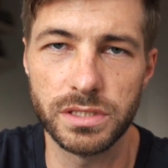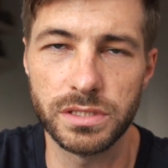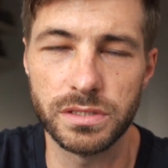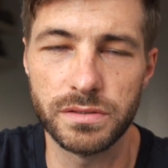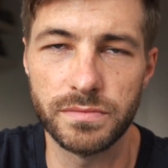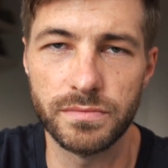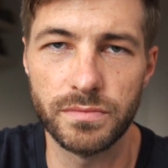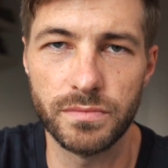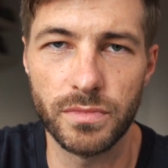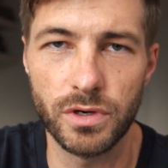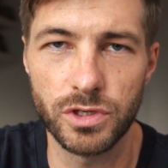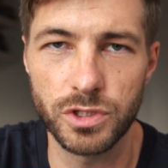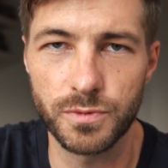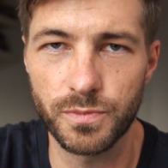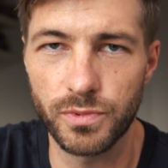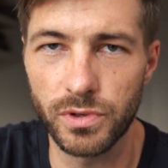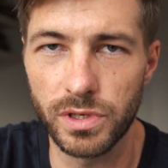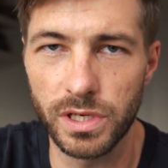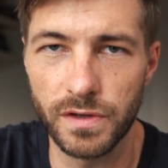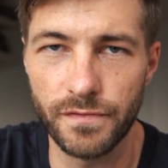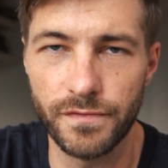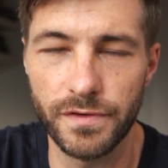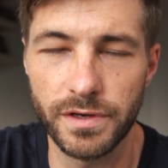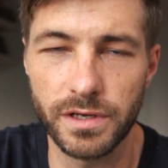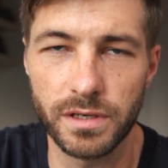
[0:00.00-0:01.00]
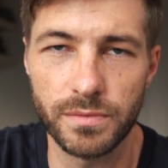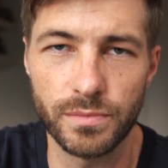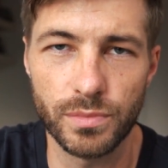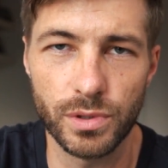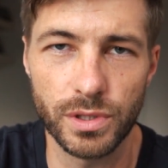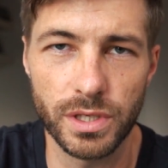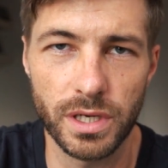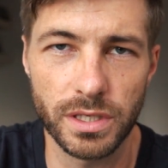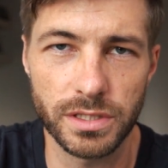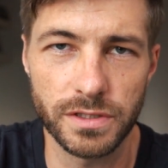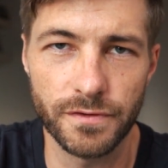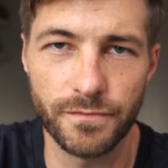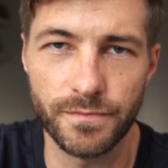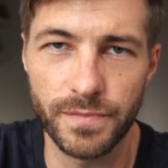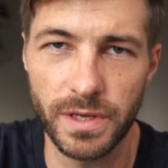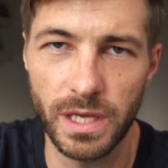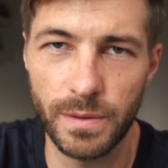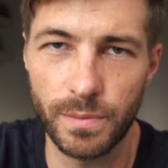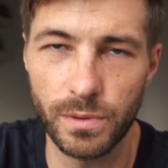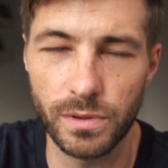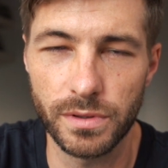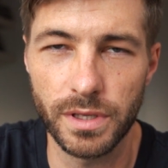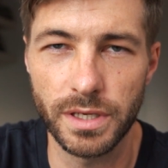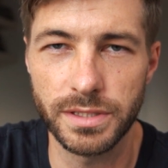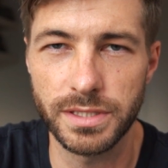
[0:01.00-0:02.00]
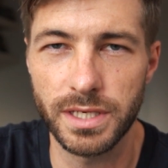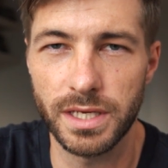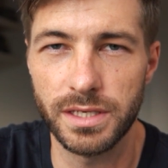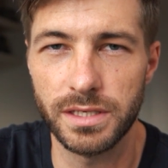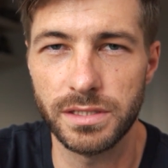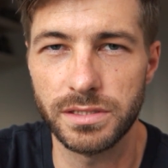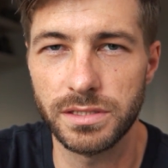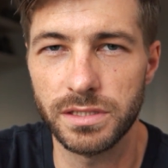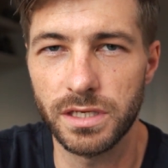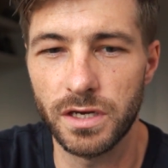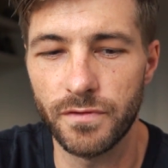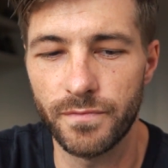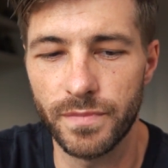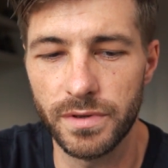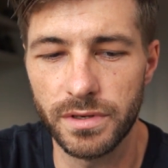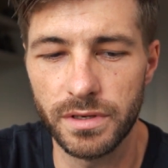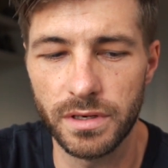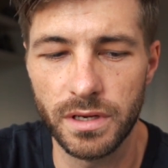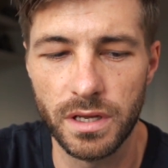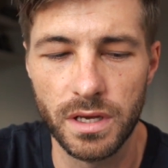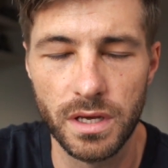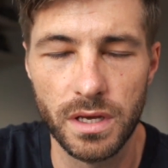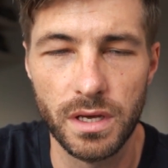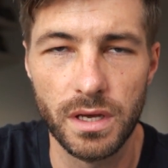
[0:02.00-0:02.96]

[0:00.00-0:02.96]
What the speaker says: and most prolific and productive people, they tended to have been